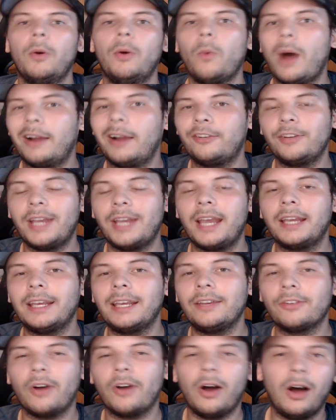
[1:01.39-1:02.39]
Watched the
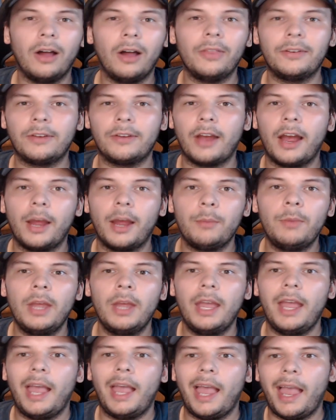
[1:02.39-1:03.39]
Yankees all the time
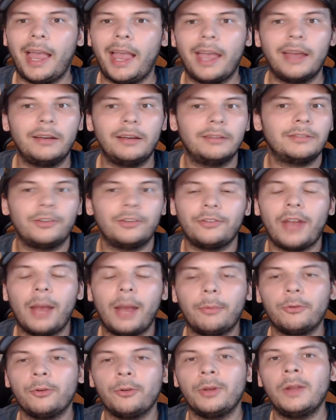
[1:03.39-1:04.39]
and just
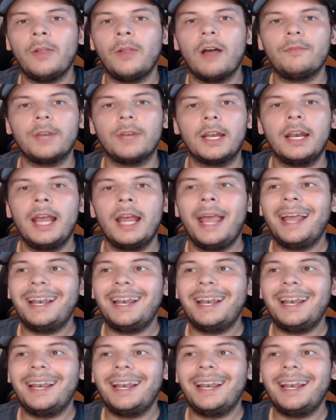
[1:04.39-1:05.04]
absolutely loved it.